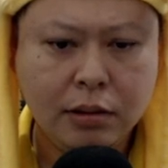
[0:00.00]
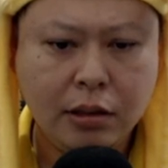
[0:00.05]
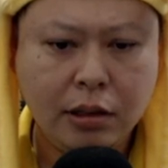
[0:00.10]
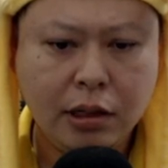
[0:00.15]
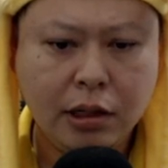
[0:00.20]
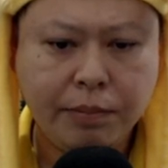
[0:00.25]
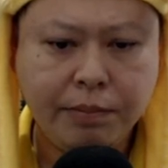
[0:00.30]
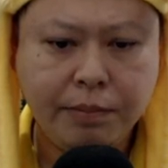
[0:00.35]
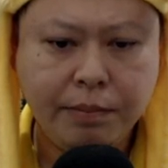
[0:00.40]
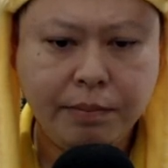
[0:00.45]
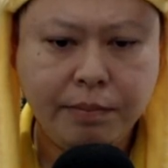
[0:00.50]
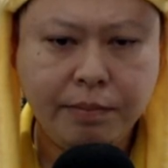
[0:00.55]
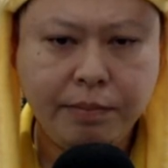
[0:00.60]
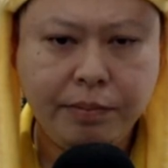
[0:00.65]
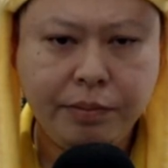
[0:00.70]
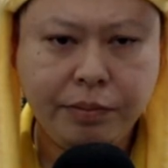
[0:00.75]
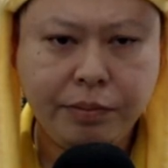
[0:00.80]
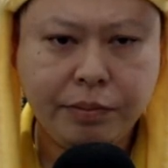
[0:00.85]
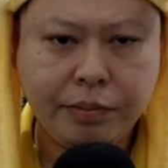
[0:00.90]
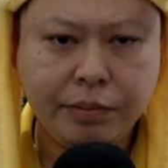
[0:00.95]
Yep.
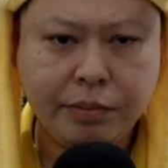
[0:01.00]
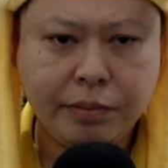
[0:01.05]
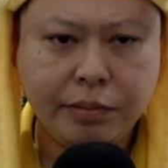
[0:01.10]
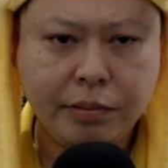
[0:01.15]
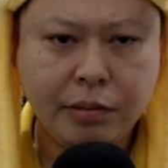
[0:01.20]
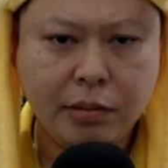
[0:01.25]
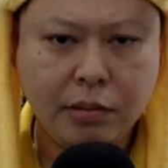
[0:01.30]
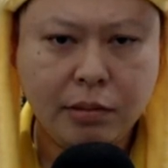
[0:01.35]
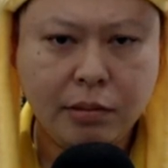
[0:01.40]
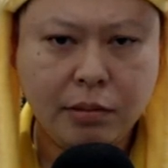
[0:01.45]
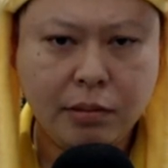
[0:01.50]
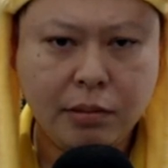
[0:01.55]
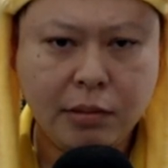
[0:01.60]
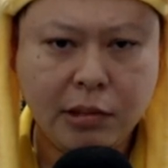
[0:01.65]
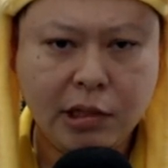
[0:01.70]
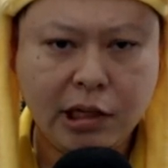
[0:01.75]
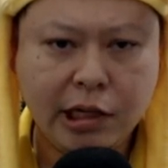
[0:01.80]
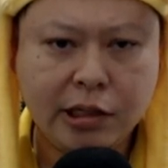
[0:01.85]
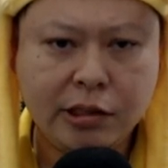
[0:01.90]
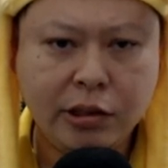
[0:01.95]

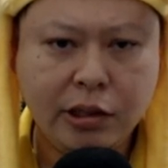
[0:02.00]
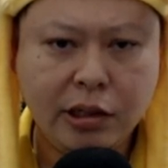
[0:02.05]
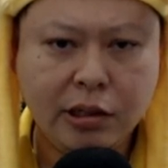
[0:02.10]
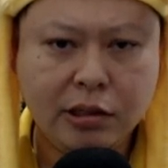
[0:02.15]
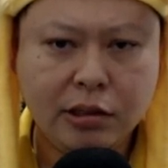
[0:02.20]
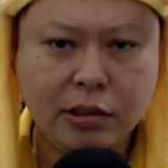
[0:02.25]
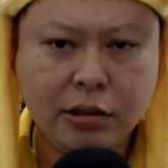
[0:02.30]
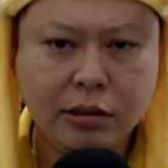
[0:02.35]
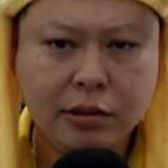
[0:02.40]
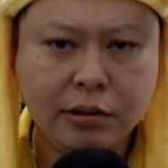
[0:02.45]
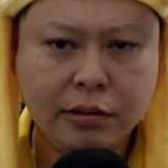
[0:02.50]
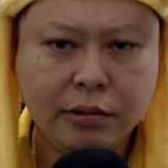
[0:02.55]
That's it is.